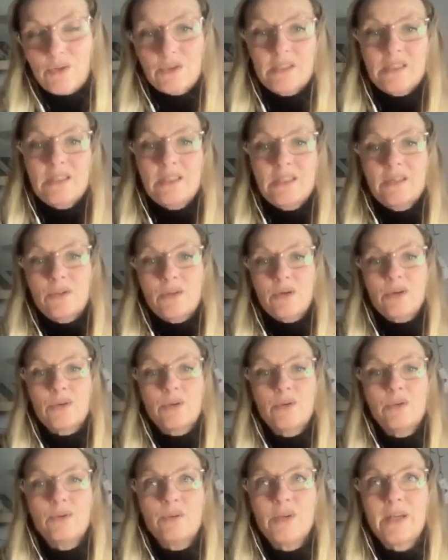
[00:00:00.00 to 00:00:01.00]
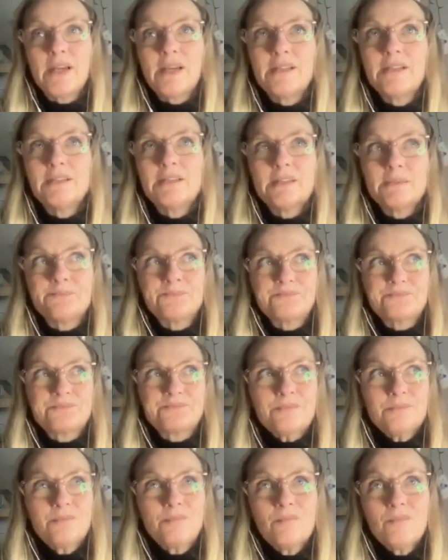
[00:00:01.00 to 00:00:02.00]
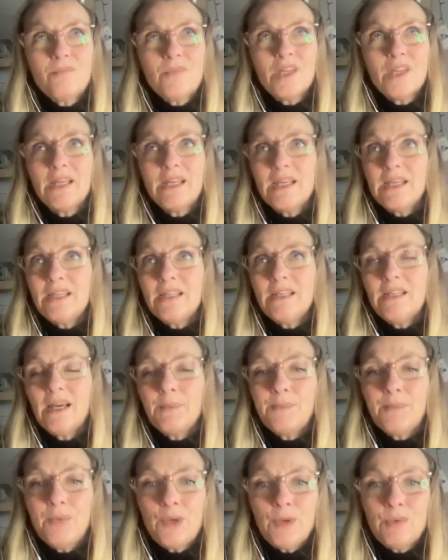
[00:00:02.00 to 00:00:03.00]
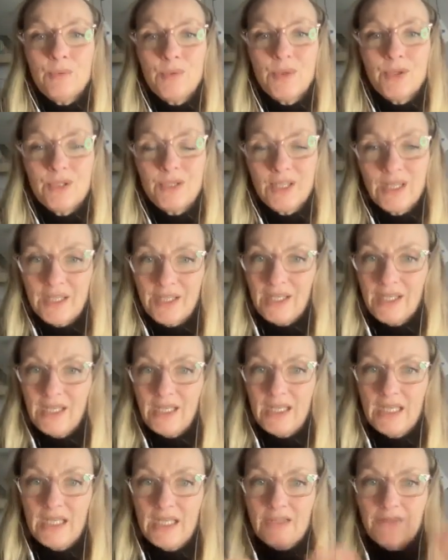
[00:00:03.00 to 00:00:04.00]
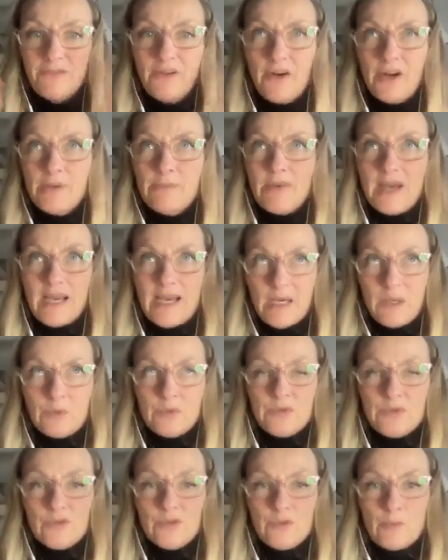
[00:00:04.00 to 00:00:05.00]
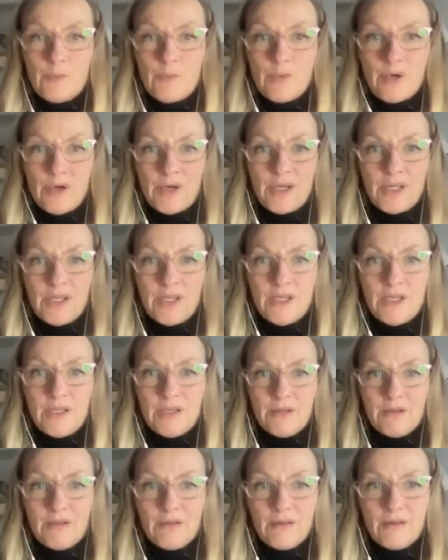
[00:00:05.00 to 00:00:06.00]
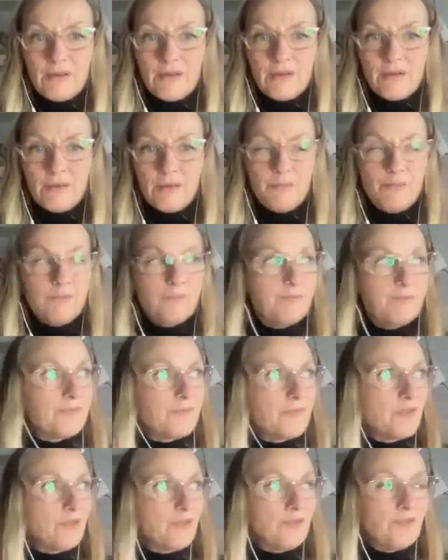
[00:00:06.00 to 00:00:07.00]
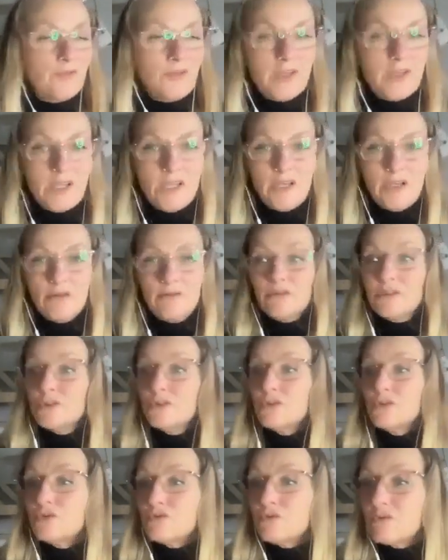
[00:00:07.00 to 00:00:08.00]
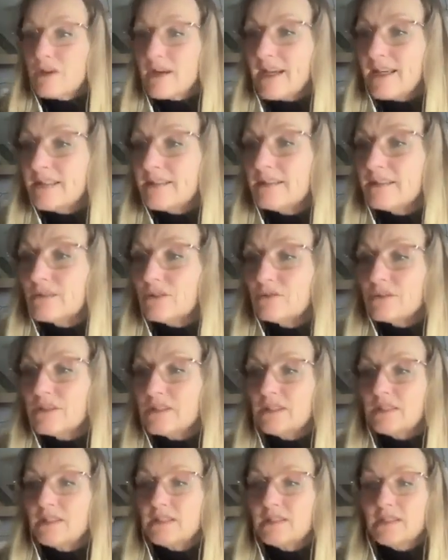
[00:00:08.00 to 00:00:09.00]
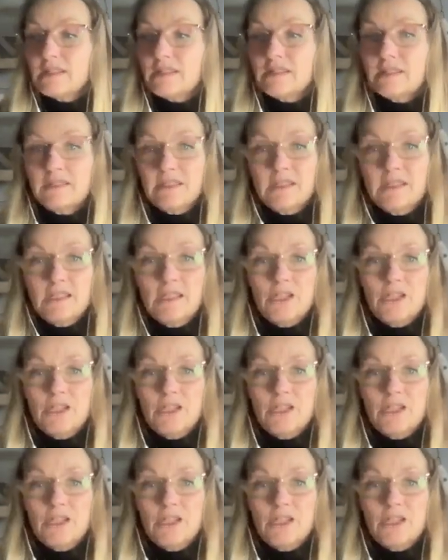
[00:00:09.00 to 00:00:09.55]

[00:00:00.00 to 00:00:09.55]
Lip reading: Christie's got a court case, in that moment, if I'm out of my fear and dread, as Christie says,